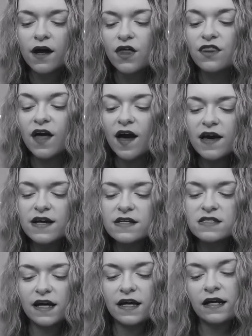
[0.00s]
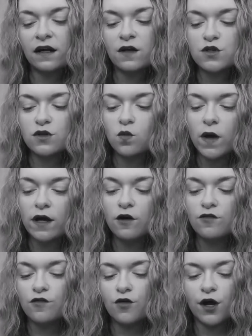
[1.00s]
There he is taken under the wing
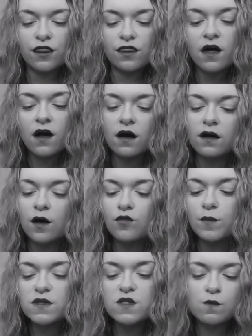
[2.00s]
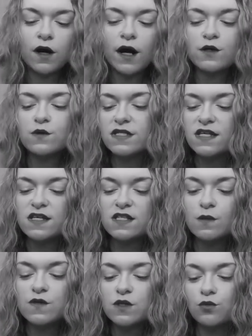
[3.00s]
of Frith, a government spy who sees
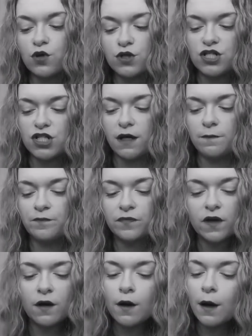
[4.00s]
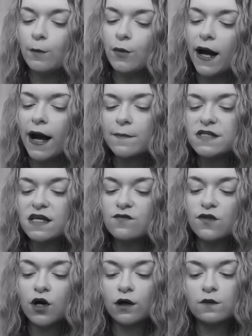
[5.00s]
him as a prodigy, perhaps
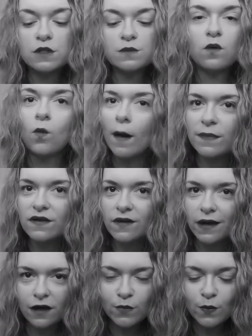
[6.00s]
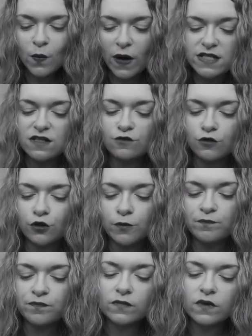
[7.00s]
even the ultimate weapon they have been waiting for.
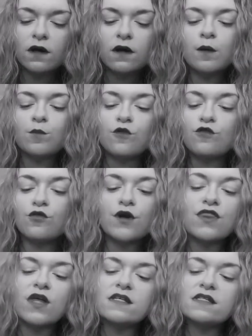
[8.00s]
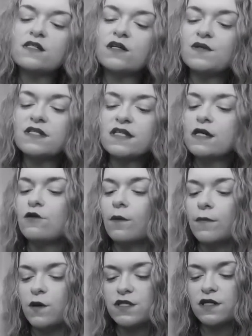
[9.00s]
But Frith has his own secret
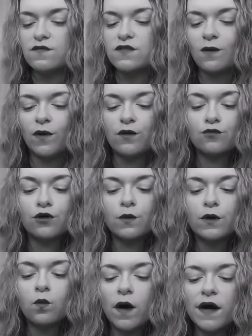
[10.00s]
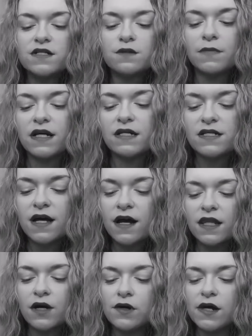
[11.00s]
motives, and when Rue and White meet,
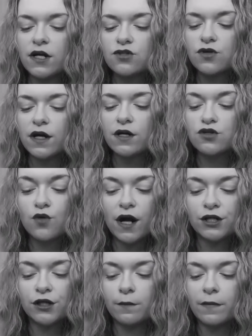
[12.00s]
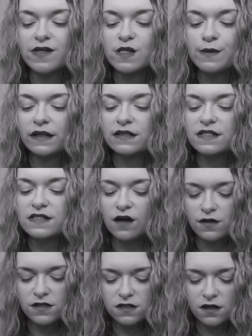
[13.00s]
their electric attraction may spell
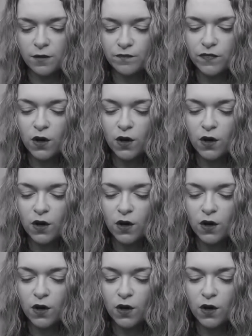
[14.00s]
disaster,